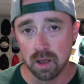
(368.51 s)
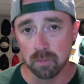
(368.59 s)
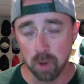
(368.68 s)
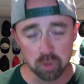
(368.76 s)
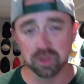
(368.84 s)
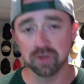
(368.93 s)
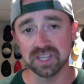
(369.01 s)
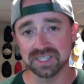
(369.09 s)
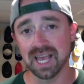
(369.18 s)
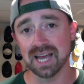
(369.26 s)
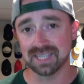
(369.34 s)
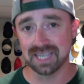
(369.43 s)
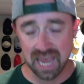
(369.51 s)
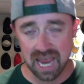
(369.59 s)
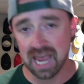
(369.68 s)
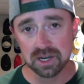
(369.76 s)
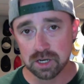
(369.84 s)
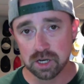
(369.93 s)
Both of these guys
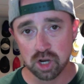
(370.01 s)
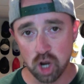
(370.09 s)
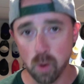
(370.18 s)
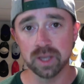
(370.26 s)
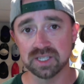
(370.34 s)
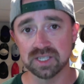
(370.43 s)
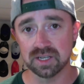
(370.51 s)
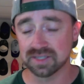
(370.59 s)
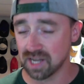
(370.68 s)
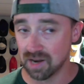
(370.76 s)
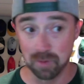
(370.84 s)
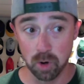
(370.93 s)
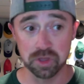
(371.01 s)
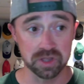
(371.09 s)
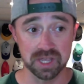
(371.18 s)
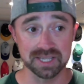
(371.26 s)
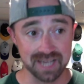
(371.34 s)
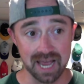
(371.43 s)
can coexist, and both of
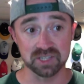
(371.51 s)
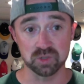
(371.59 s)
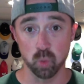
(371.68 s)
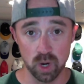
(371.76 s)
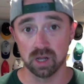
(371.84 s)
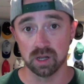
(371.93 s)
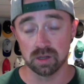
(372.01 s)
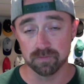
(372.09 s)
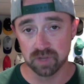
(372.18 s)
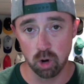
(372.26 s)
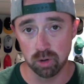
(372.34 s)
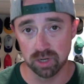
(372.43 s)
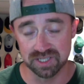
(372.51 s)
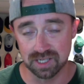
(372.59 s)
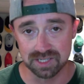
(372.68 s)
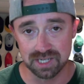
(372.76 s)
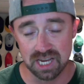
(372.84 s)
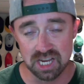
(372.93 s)
these guys will
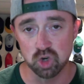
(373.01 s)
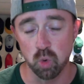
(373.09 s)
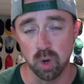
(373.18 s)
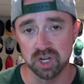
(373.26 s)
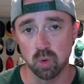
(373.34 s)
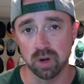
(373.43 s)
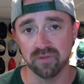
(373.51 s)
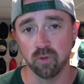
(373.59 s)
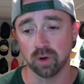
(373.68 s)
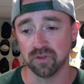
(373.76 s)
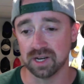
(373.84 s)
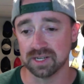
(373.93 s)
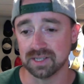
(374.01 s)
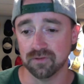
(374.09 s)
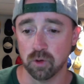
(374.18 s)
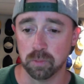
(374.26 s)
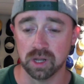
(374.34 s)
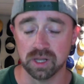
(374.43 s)
coexist in 2024 fantasy
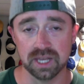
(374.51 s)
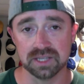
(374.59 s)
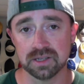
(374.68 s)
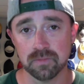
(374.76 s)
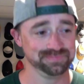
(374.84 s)
football leagues.